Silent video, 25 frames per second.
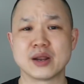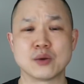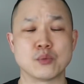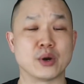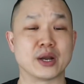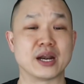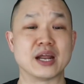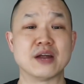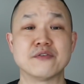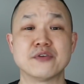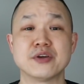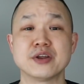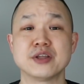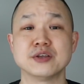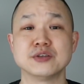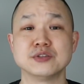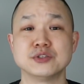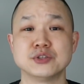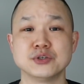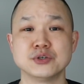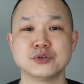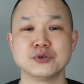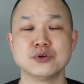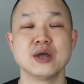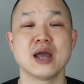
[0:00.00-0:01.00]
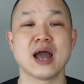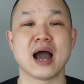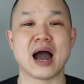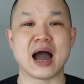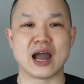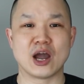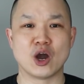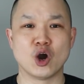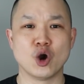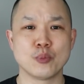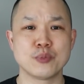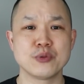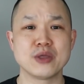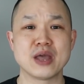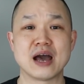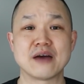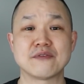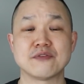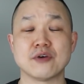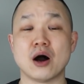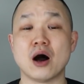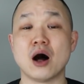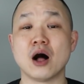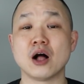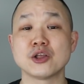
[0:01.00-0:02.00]
and whatever you do, I hope you
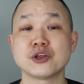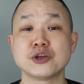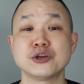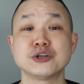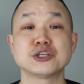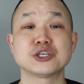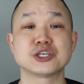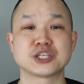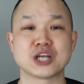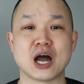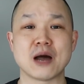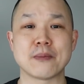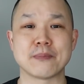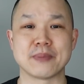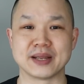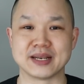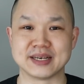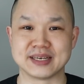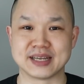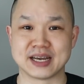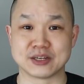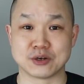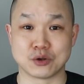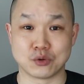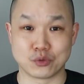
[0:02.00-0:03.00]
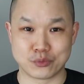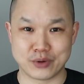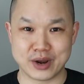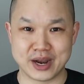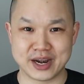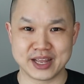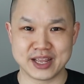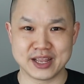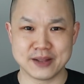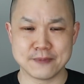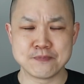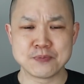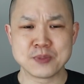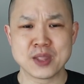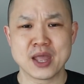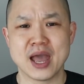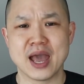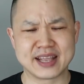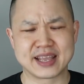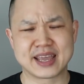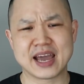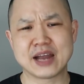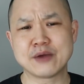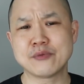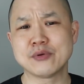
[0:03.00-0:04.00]
have all your shopping done already
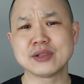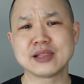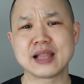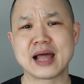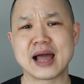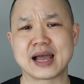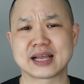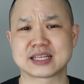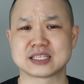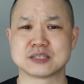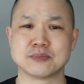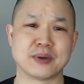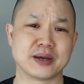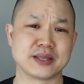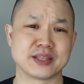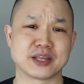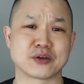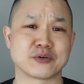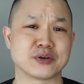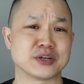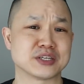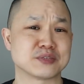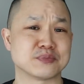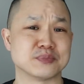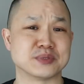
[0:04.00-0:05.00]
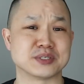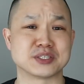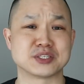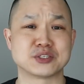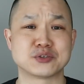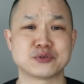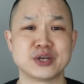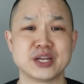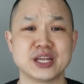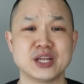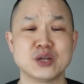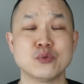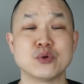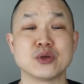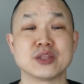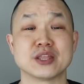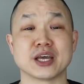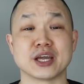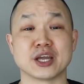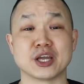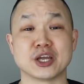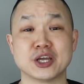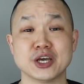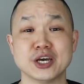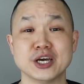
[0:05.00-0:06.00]
and can relax by the Christmas tree with
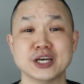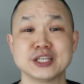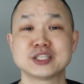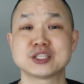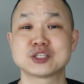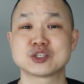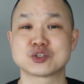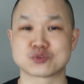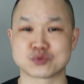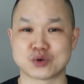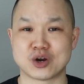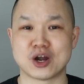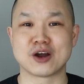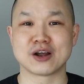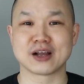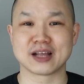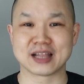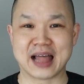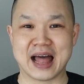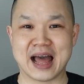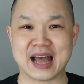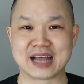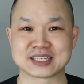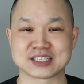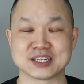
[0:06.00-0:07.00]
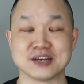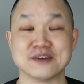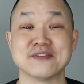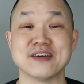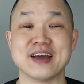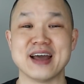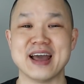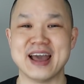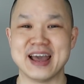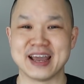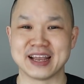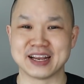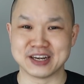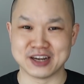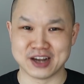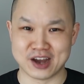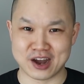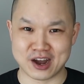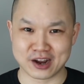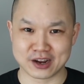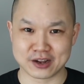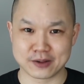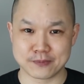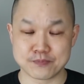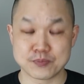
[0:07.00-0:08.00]
a good strong glass of
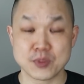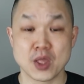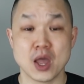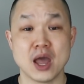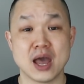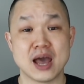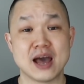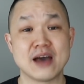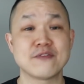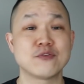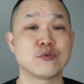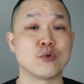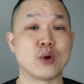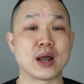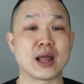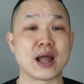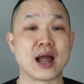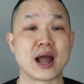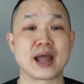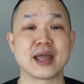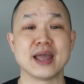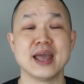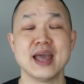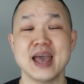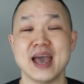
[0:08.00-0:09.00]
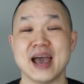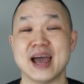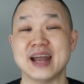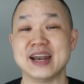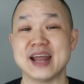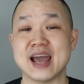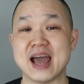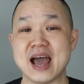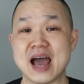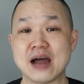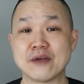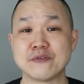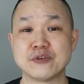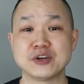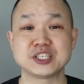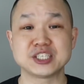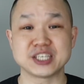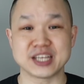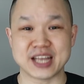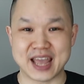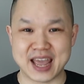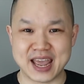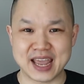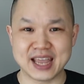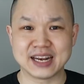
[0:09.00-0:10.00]
eggnog. FYI, an
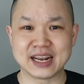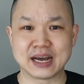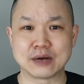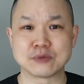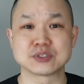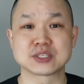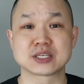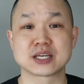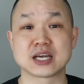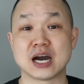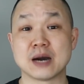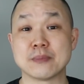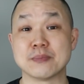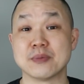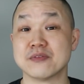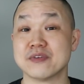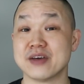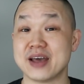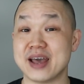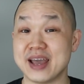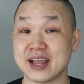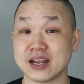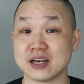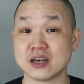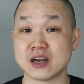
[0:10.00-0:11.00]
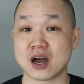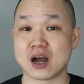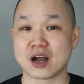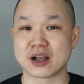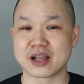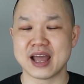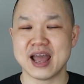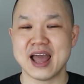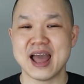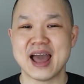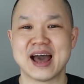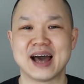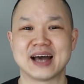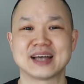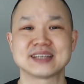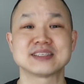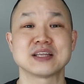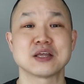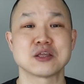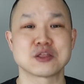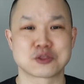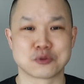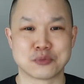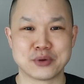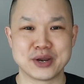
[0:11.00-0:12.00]
average 8-ounce cup of eggnog
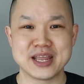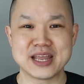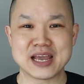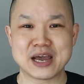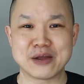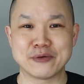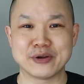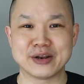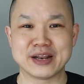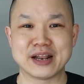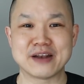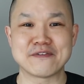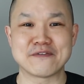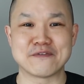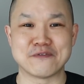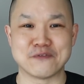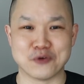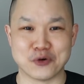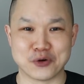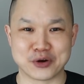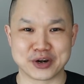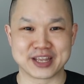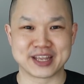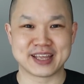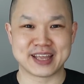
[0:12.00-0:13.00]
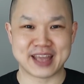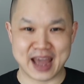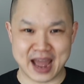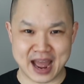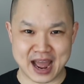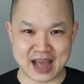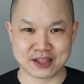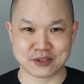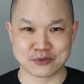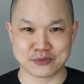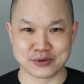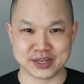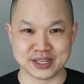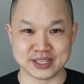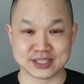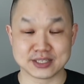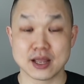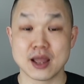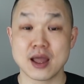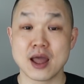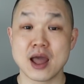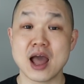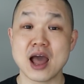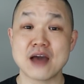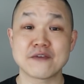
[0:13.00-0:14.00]
has 340
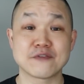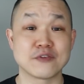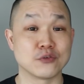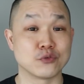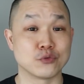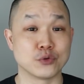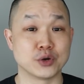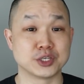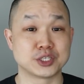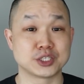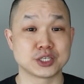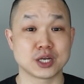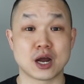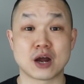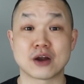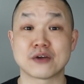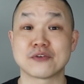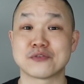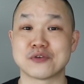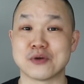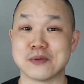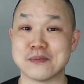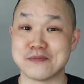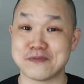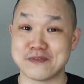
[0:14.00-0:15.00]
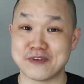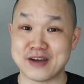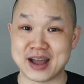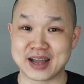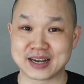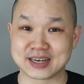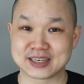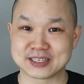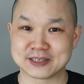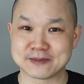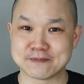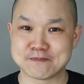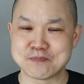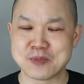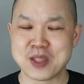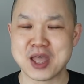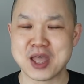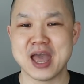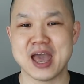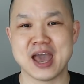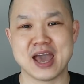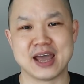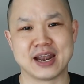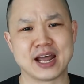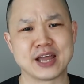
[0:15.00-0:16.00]
calories, half of which are from fat.
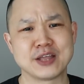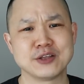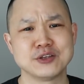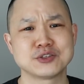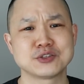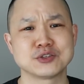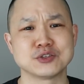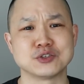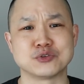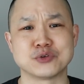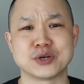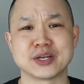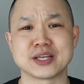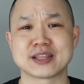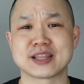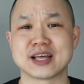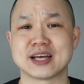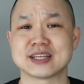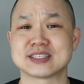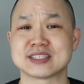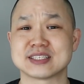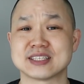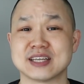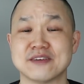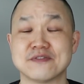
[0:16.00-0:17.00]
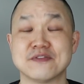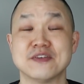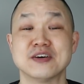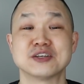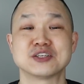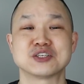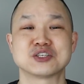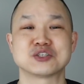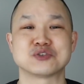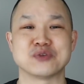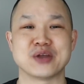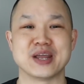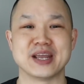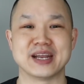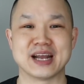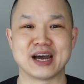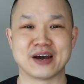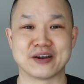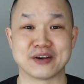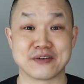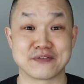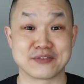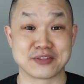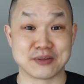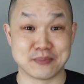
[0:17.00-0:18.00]
And I used to drink that stuff straight
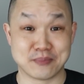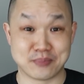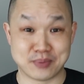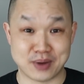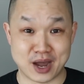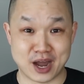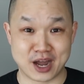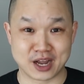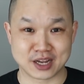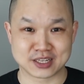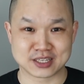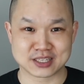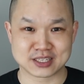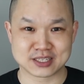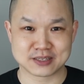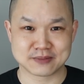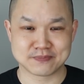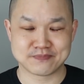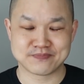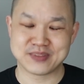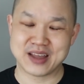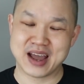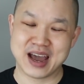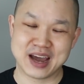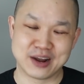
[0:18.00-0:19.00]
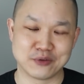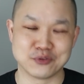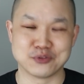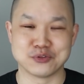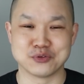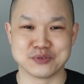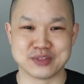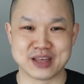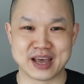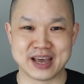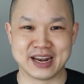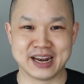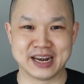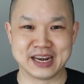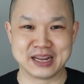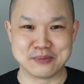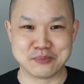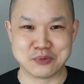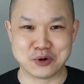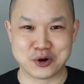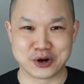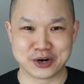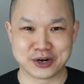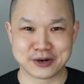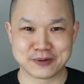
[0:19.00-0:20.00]
out of the box. I don't do that
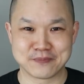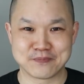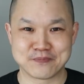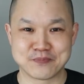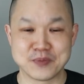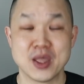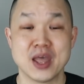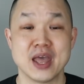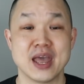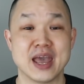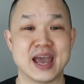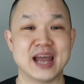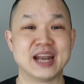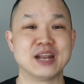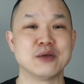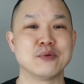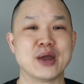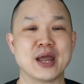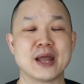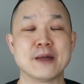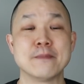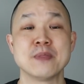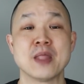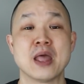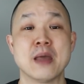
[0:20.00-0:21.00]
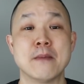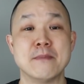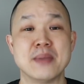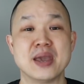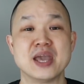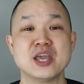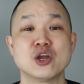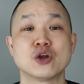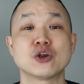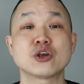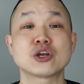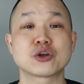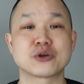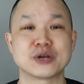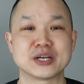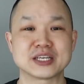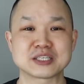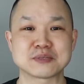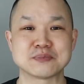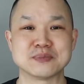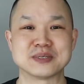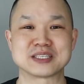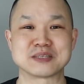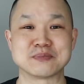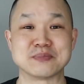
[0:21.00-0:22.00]
anymore. Anyway, may your
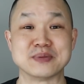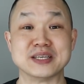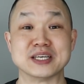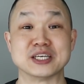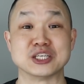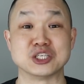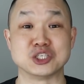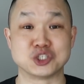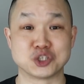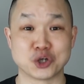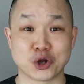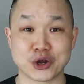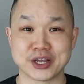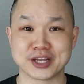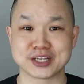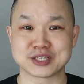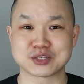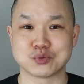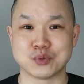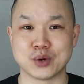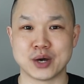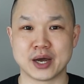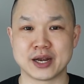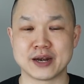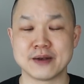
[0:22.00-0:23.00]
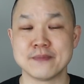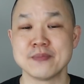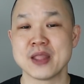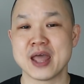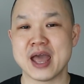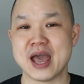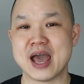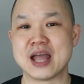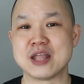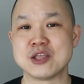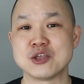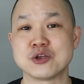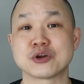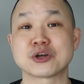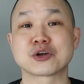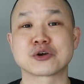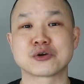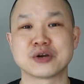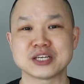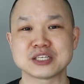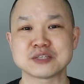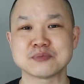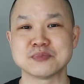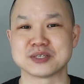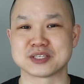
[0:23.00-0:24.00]
Christmas be a joyous one and your
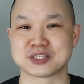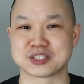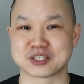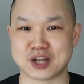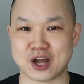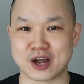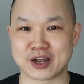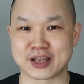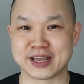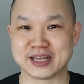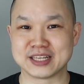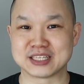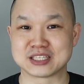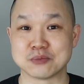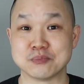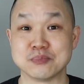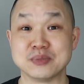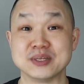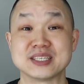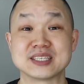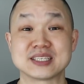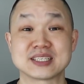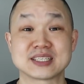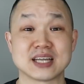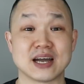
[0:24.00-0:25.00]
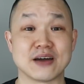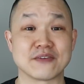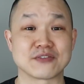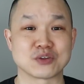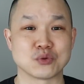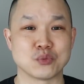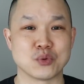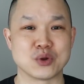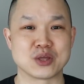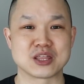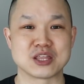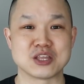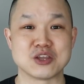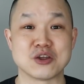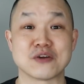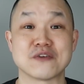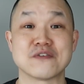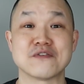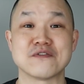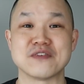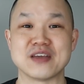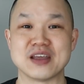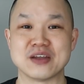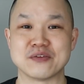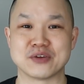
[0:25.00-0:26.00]
Christmas stockings be stuffed with your
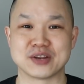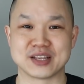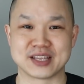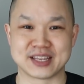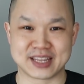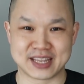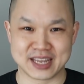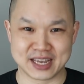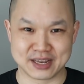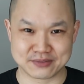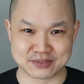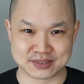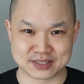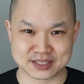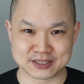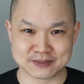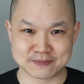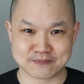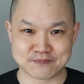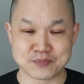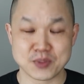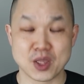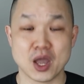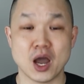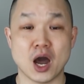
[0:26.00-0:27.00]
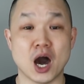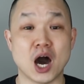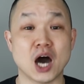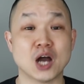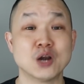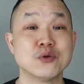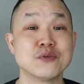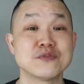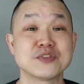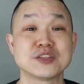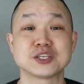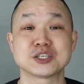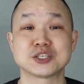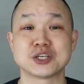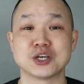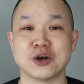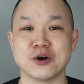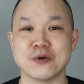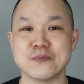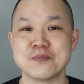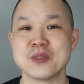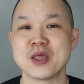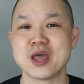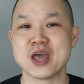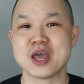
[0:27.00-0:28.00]
favorite gifts. On with the
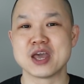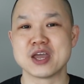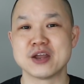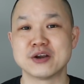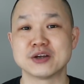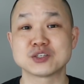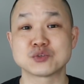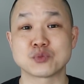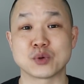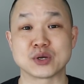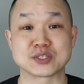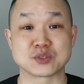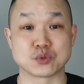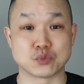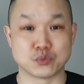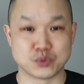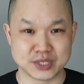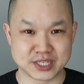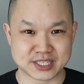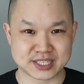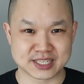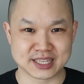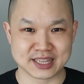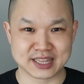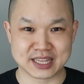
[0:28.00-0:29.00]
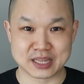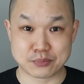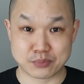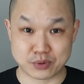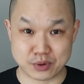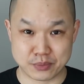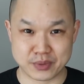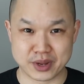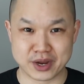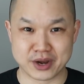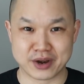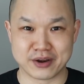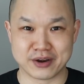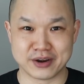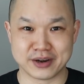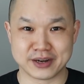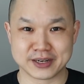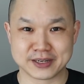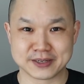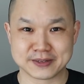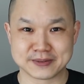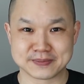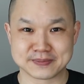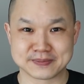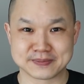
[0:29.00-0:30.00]
show, here's what's recently premiered.